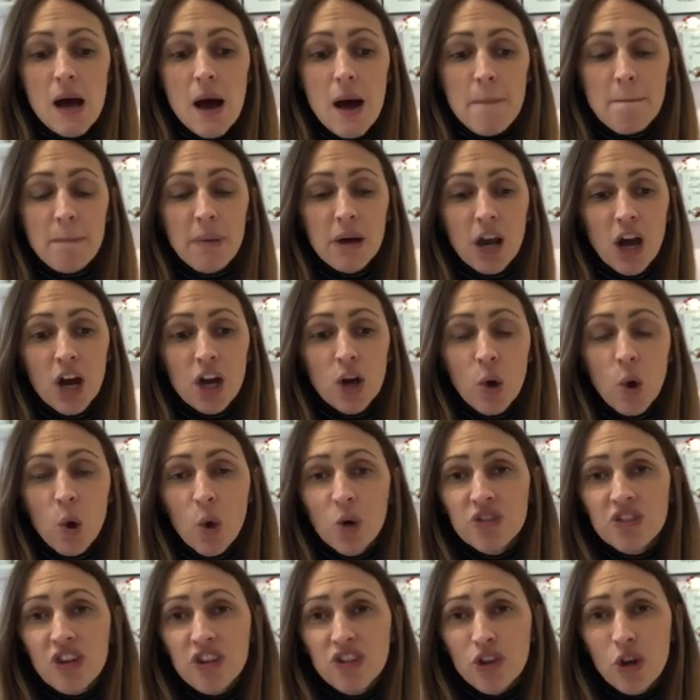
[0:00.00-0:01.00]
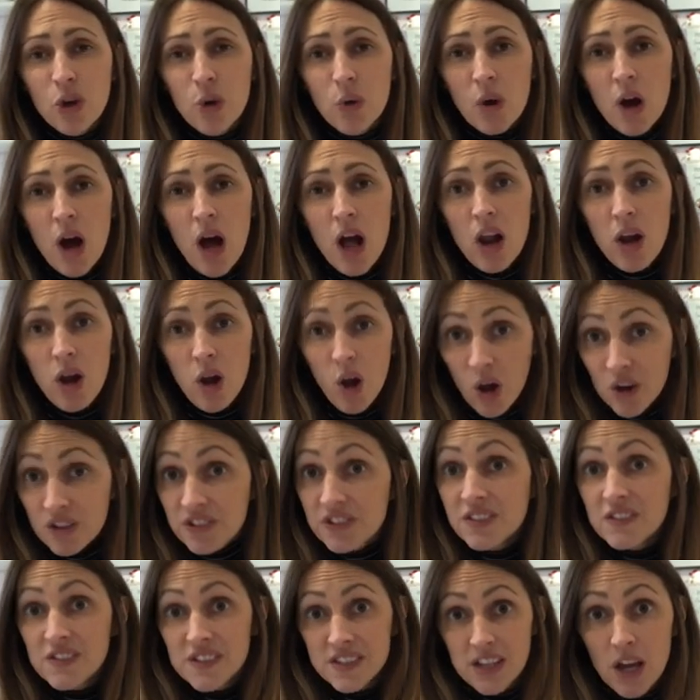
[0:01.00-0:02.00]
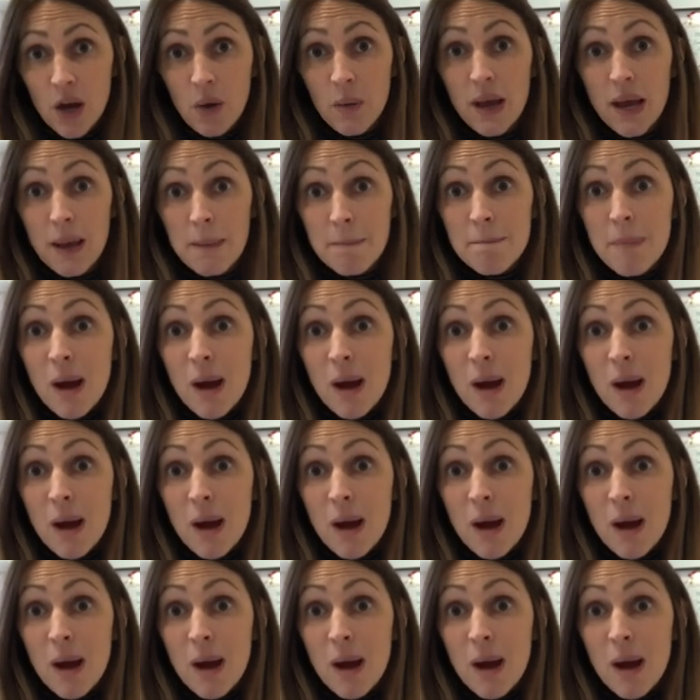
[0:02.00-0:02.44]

But I also do a lot of sewing.